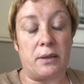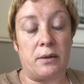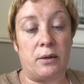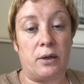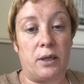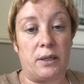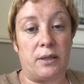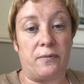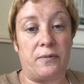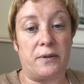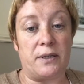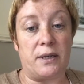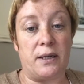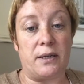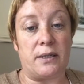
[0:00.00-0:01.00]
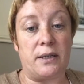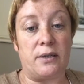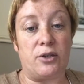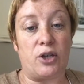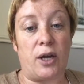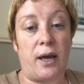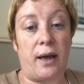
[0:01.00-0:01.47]
on all of the
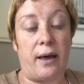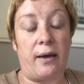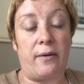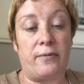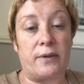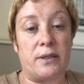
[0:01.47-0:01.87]
facilities you have.